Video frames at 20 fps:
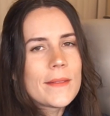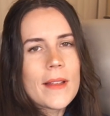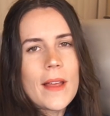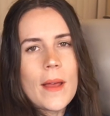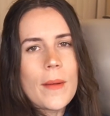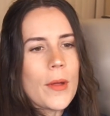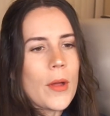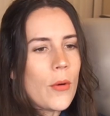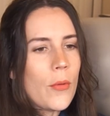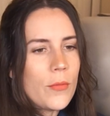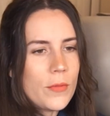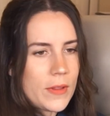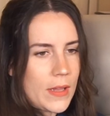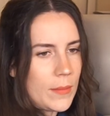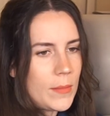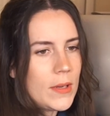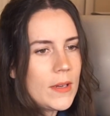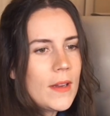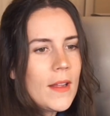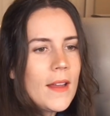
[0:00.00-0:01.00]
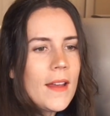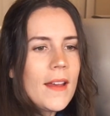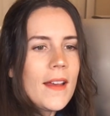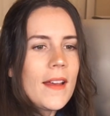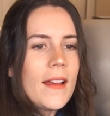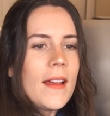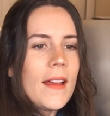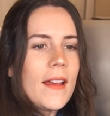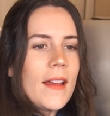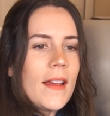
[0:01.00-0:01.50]
I'm going with Egmund.
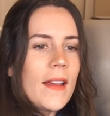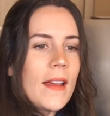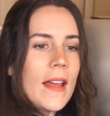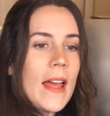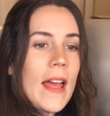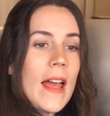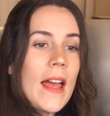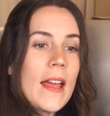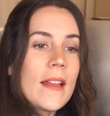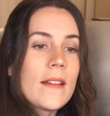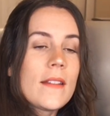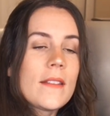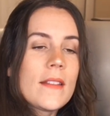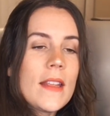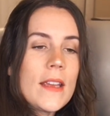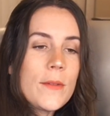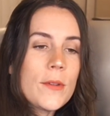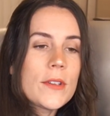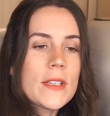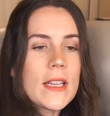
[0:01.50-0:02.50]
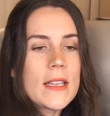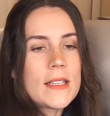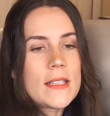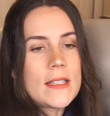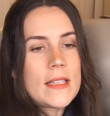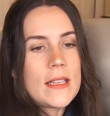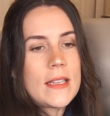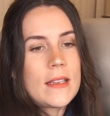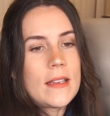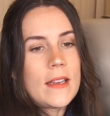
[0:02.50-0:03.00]
And they were
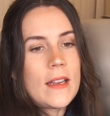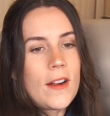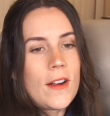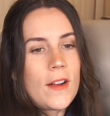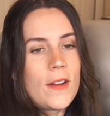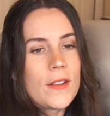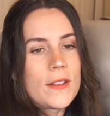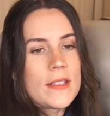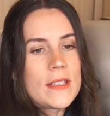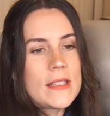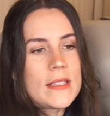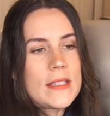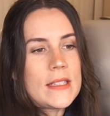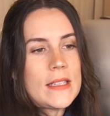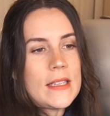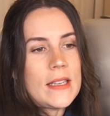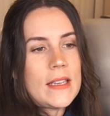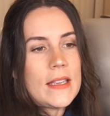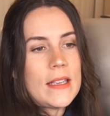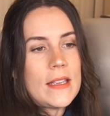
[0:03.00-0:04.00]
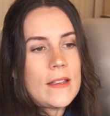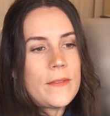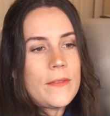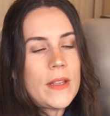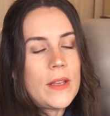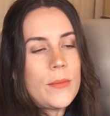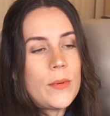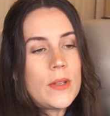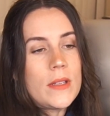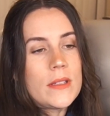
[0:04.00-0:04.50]
testing Geralt to see if
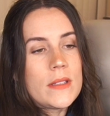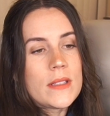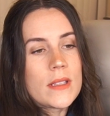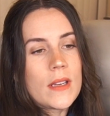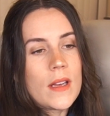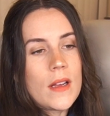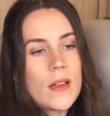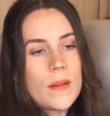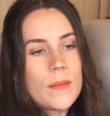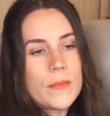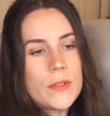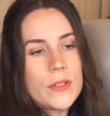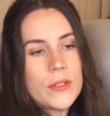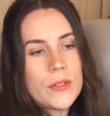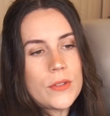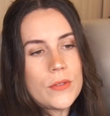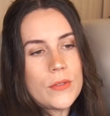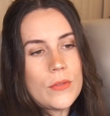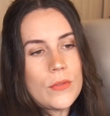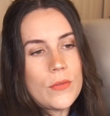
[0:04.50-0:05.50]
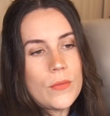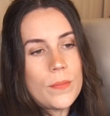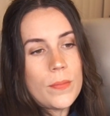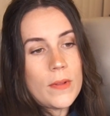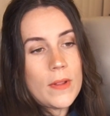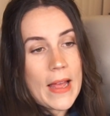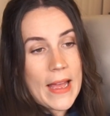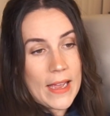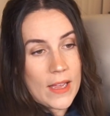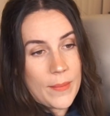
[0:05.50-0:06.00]
he would succumb to
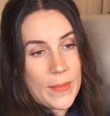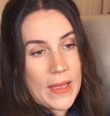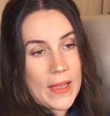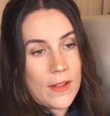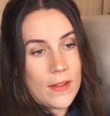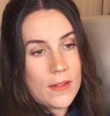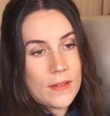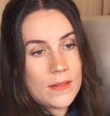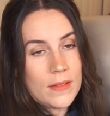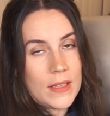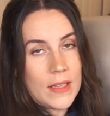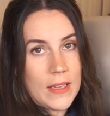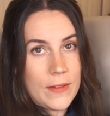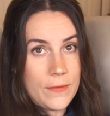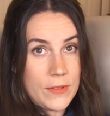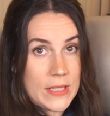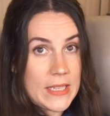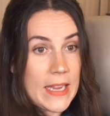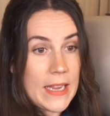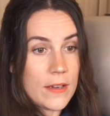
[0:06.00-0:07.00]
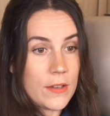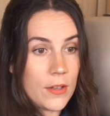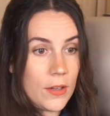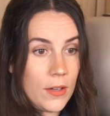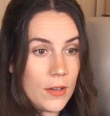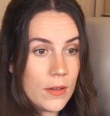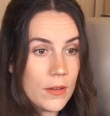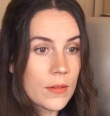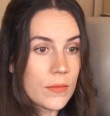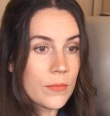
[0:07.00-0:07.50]
blackmail, if
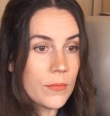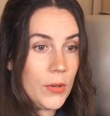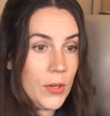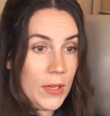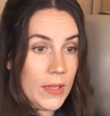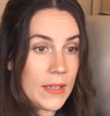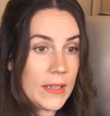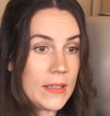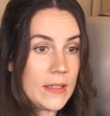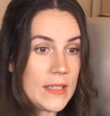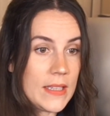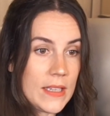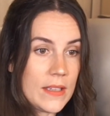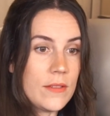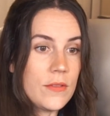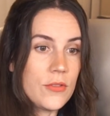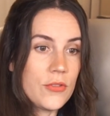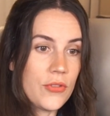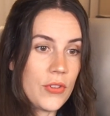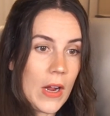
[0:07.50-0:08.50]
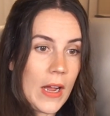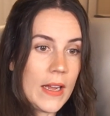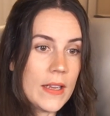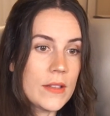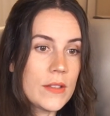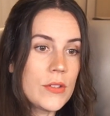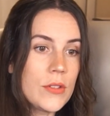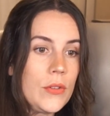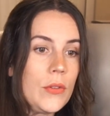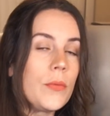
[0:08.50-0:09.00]
Xander really did
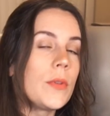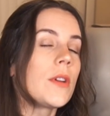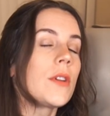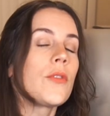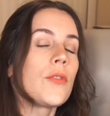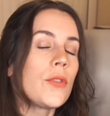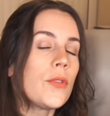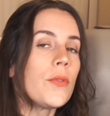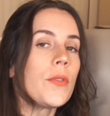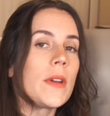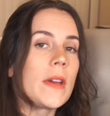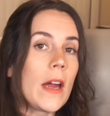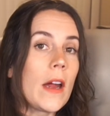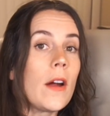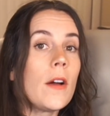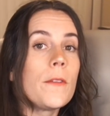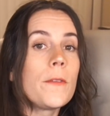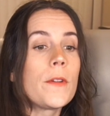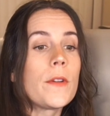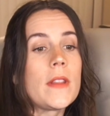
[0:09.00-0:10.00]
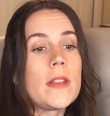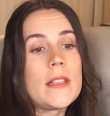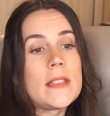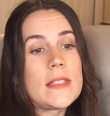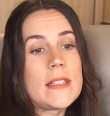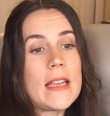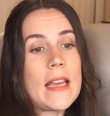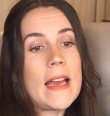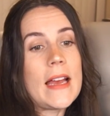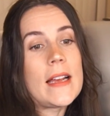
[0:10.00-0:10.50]
try to recruit Geralt for
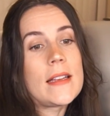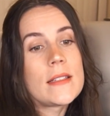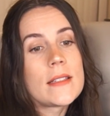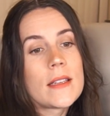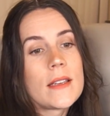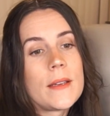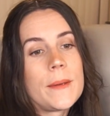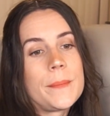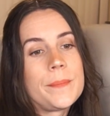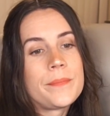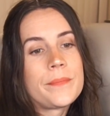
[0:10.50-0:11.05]
this task.